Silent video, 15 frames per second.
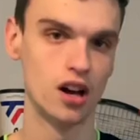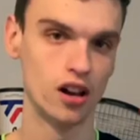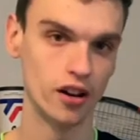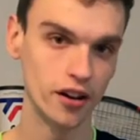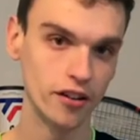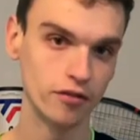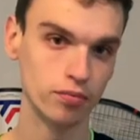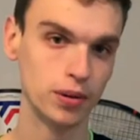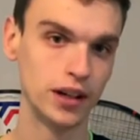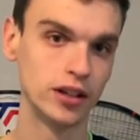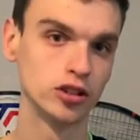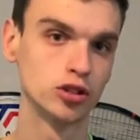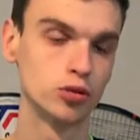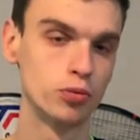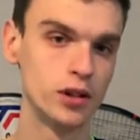a lot of
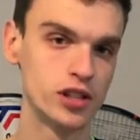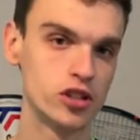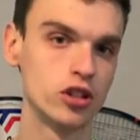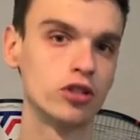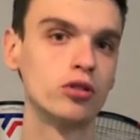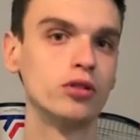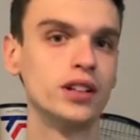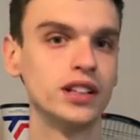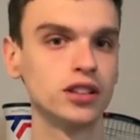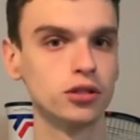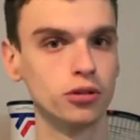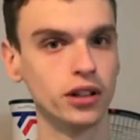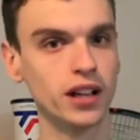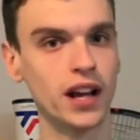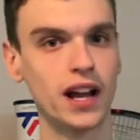players switched to this
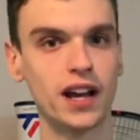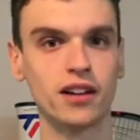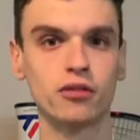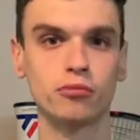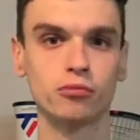string and